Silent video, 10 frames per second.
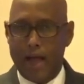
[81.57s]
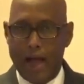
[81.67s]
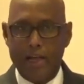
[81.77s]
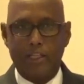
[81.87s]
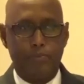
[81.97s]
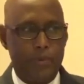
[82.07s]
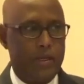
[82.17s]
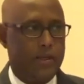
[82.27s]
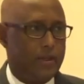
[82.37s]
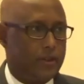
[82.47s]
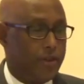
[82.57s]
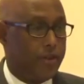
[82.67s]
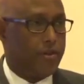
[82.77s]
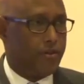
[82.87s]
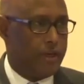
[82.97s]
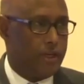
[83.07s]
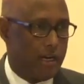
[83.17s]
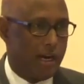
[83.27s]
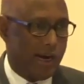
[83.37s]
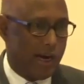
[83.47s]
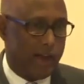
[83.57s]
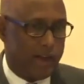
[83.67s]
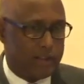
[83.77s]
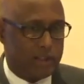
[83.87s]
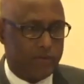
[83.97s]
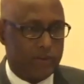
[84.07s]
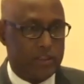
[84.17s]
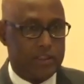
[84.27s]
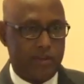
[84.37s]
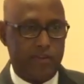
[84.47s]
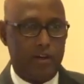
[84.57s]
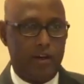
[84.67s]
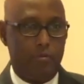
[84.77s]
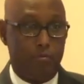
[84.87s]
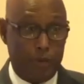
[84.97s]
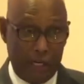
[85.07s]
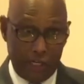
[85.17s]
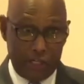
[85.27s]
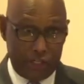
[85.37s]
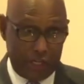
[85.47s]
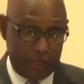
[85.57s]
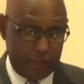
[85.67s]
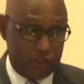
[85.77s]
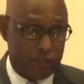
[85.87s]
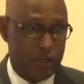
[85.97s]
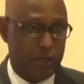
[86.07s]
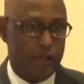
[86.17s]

has been at a three-year high at 77 billion shillings